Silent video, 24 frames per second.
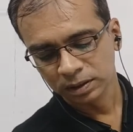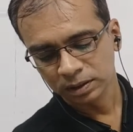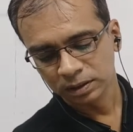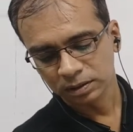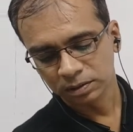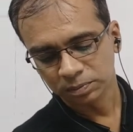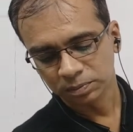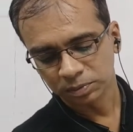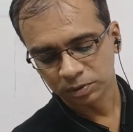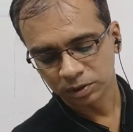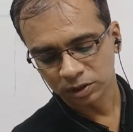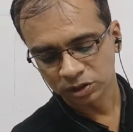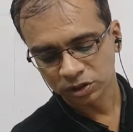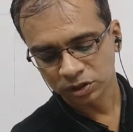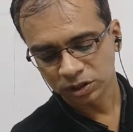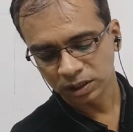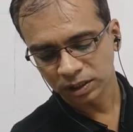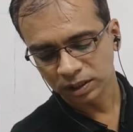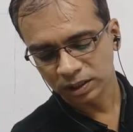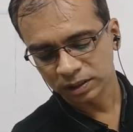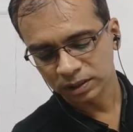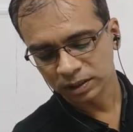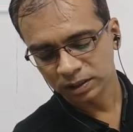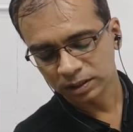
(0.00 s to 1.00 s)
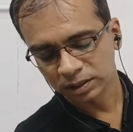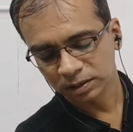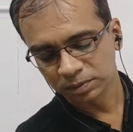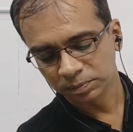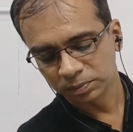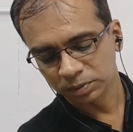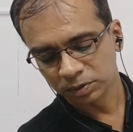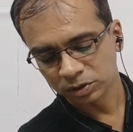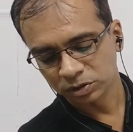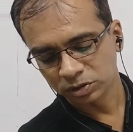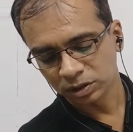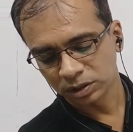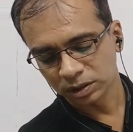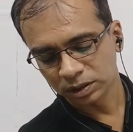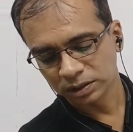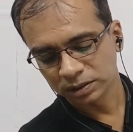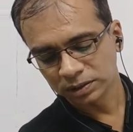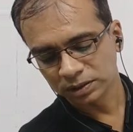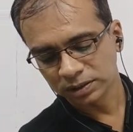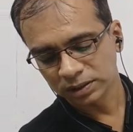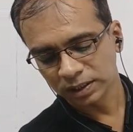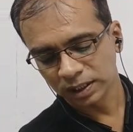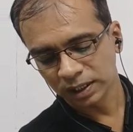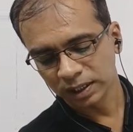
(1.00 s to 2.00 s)
the pressure and the temperature
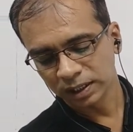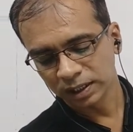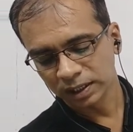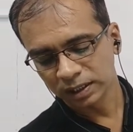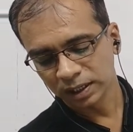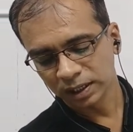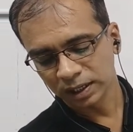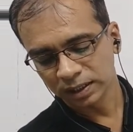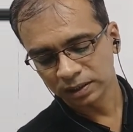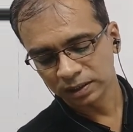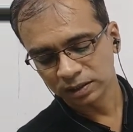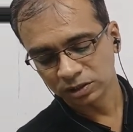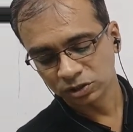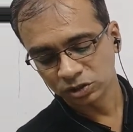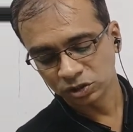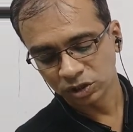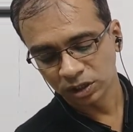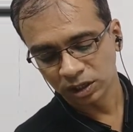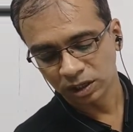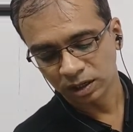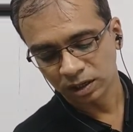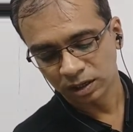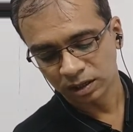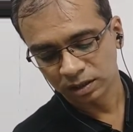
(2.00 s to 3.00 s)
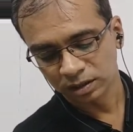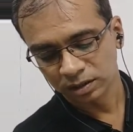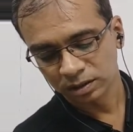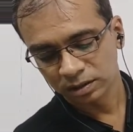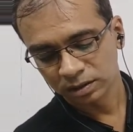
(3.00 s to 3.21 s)
inside and the jar